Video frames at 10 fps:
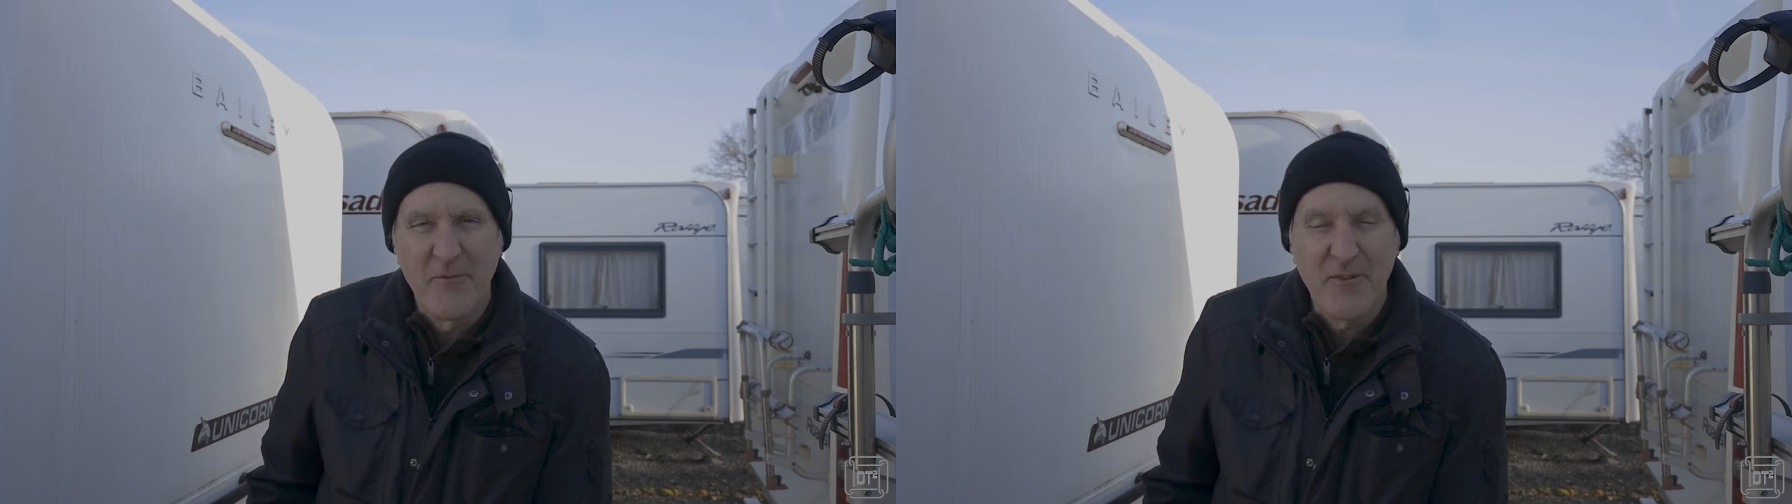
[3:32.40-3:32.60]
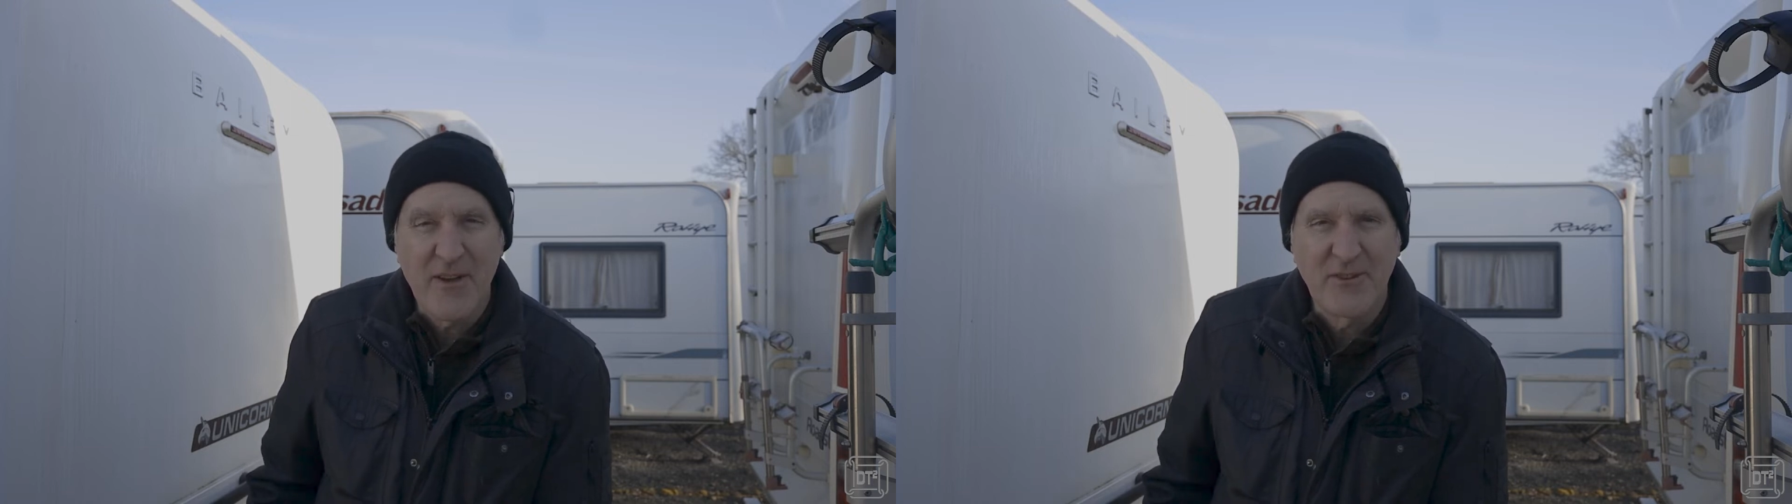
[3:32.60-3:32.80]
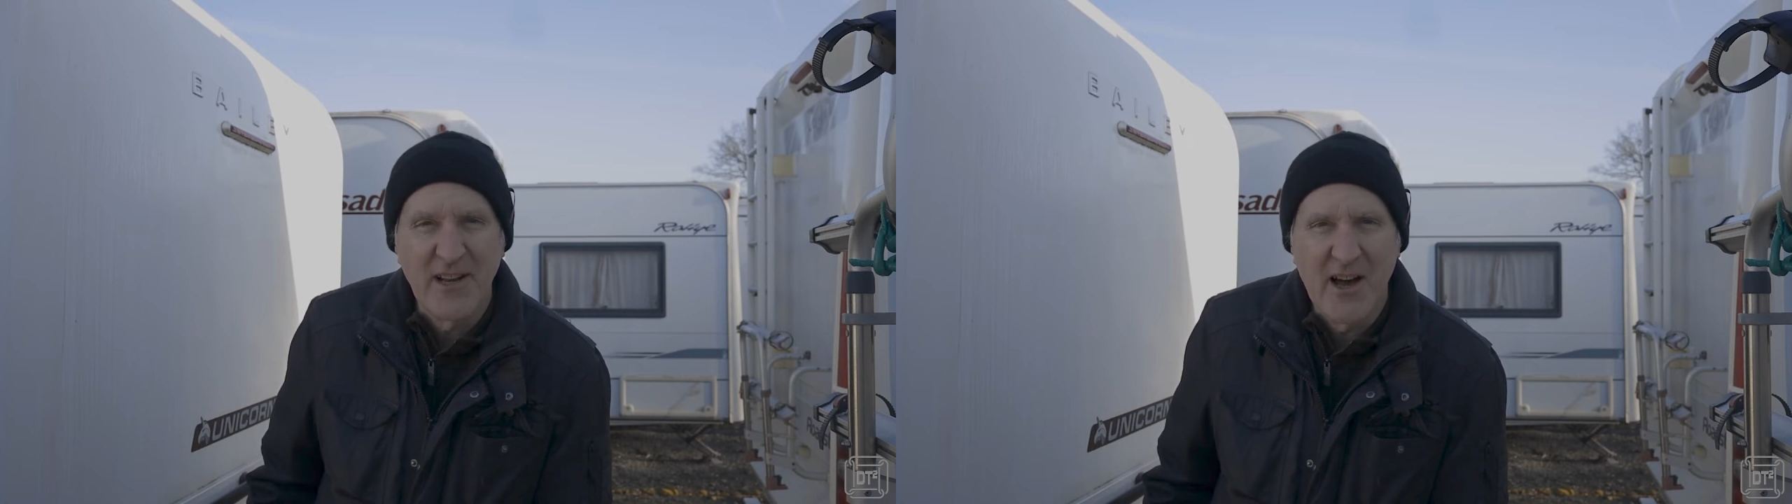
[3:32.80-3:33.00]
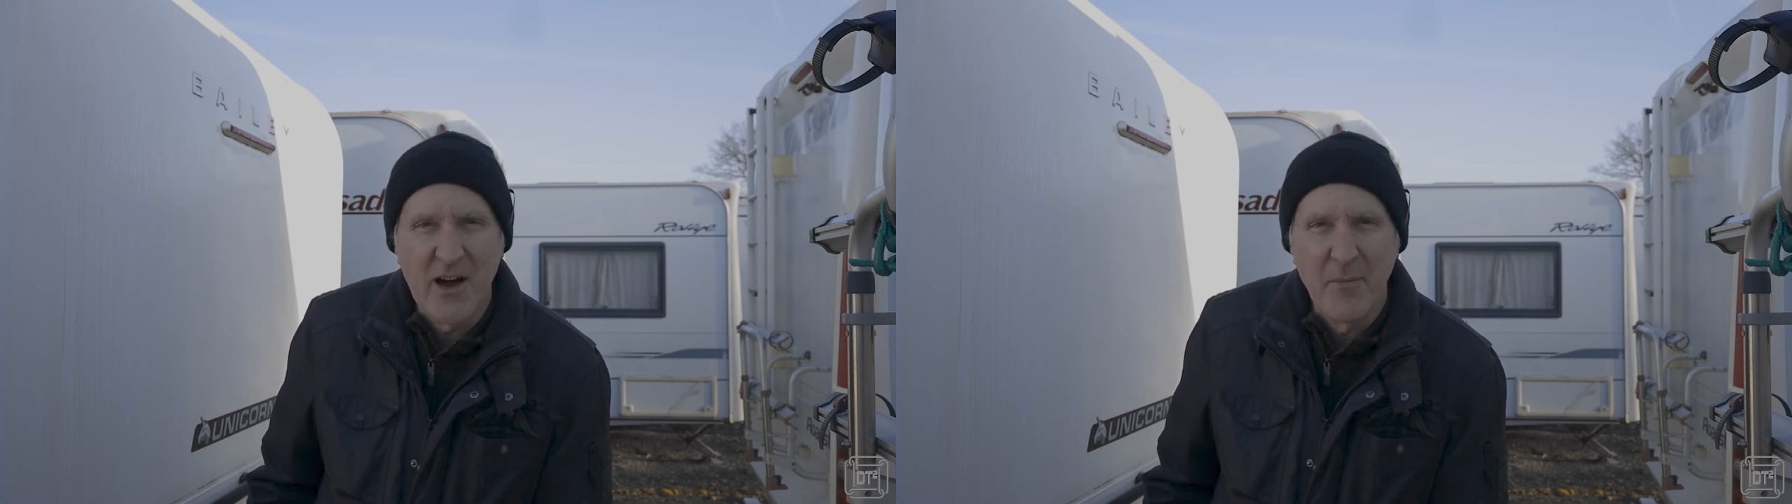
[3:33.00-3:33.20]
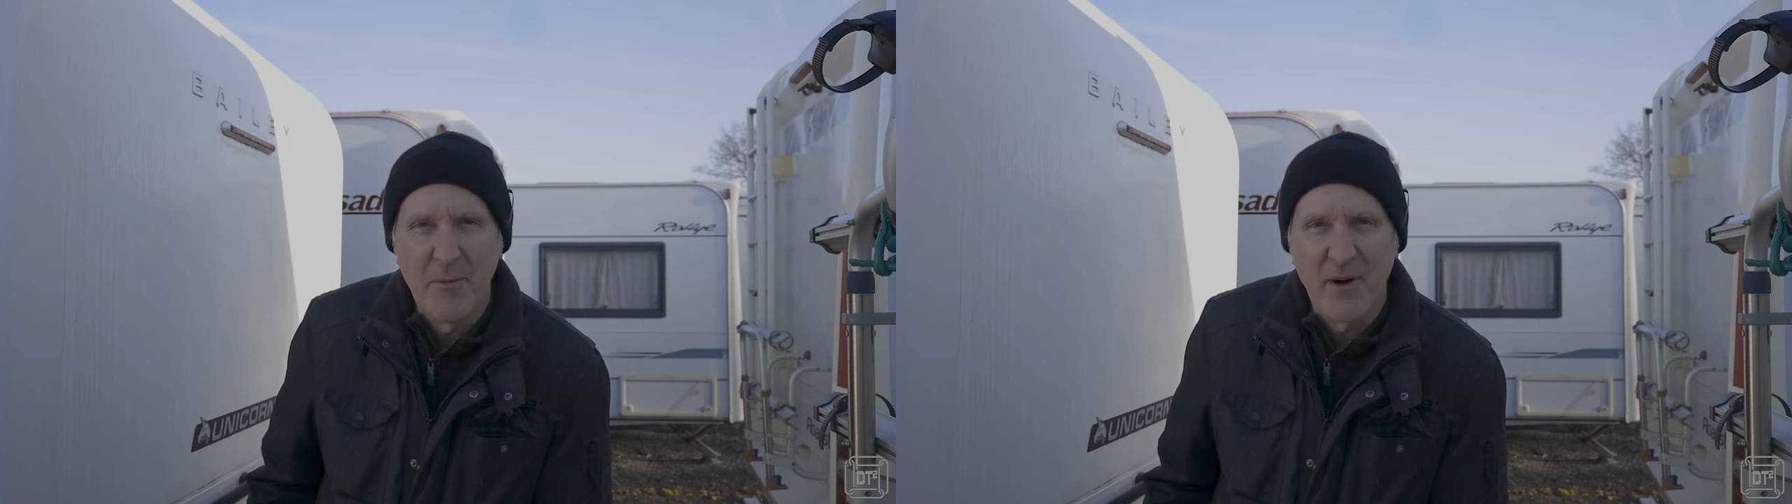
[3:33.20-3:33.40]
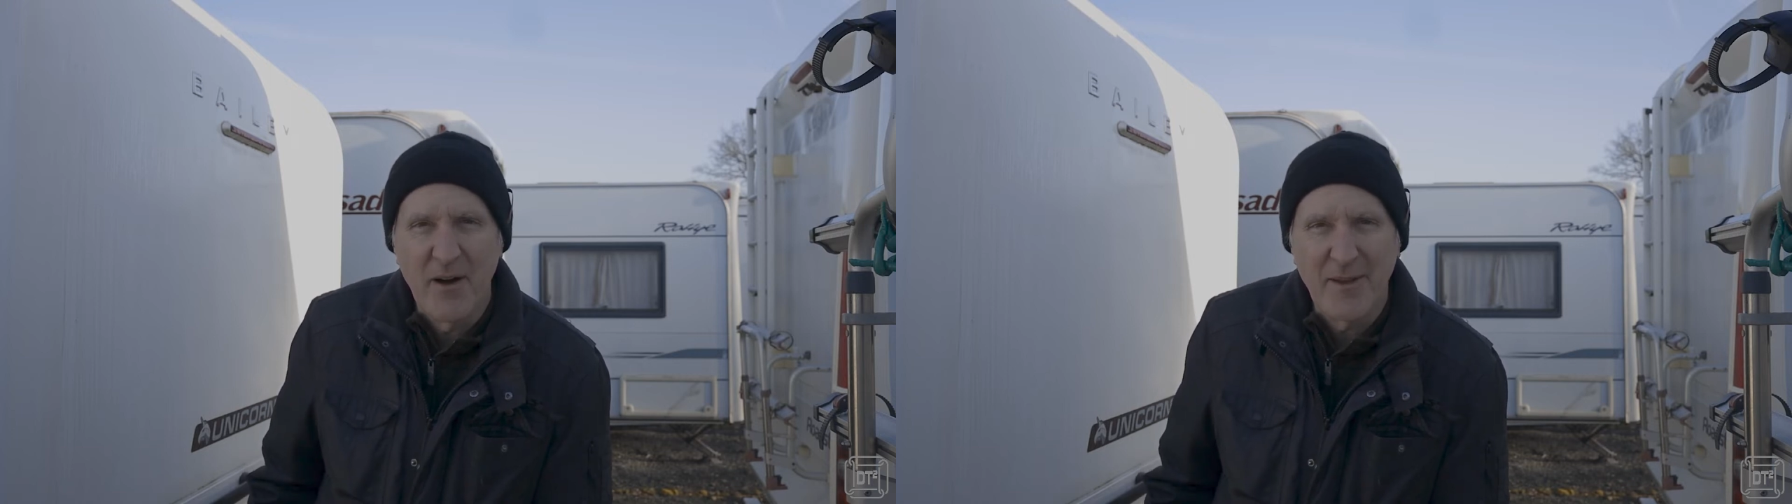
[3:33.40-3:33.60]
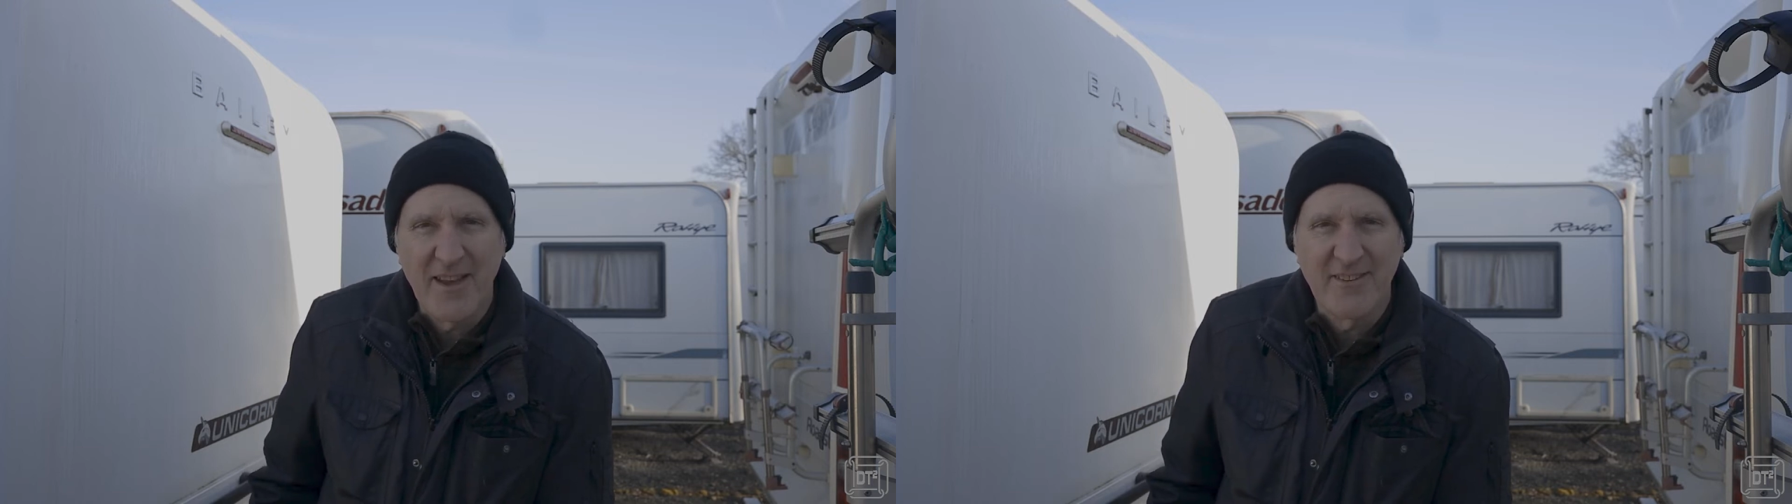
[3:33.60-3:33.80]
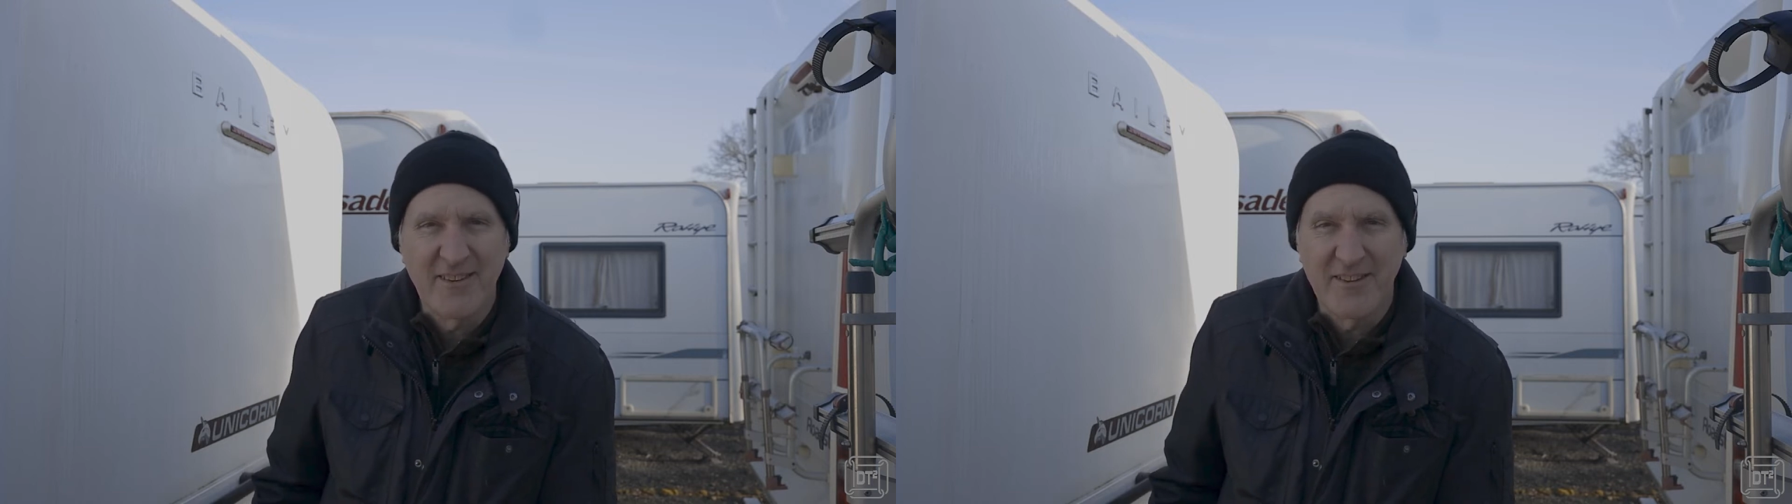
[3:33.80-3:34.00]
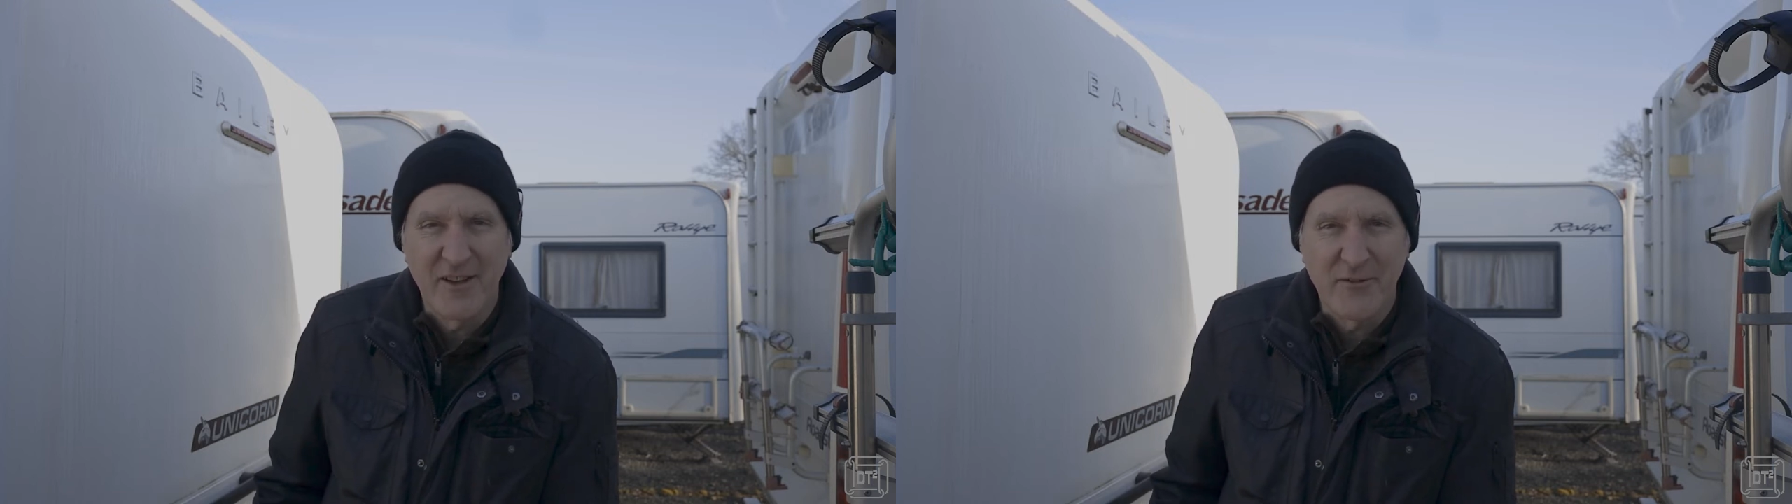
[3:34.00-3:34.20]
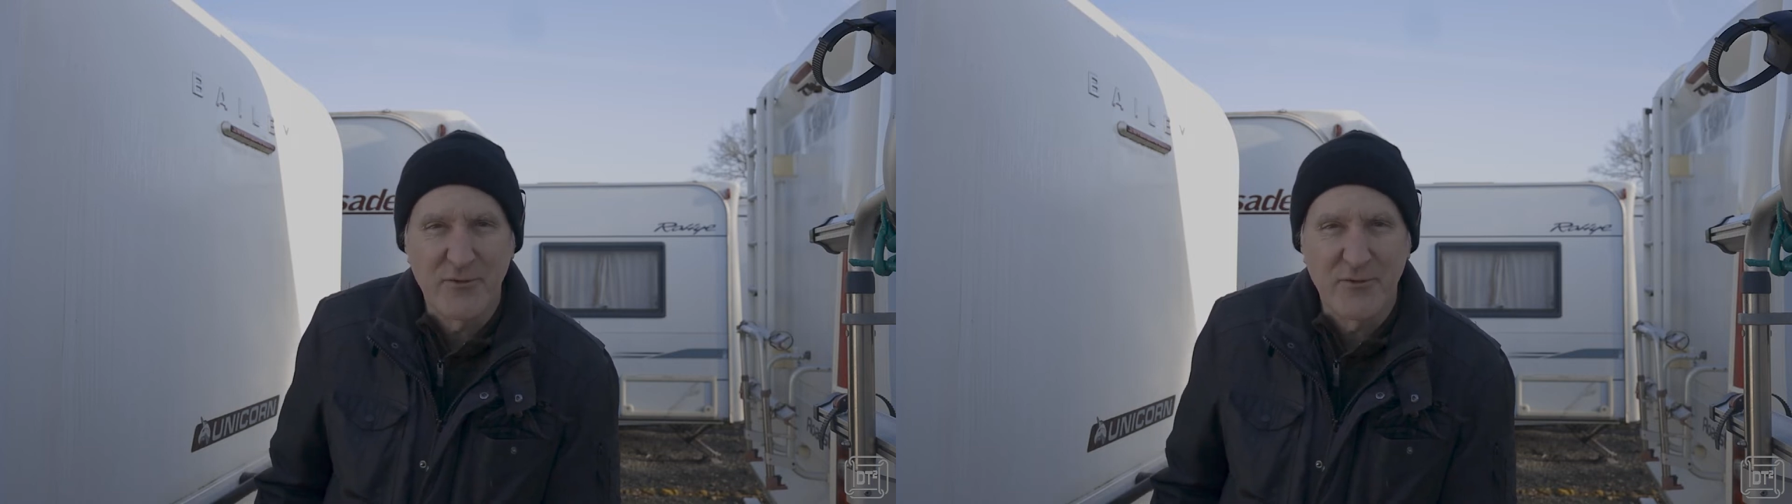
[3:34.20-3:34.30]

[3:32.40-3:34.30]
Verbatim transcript: theft alarm, but I guess it's like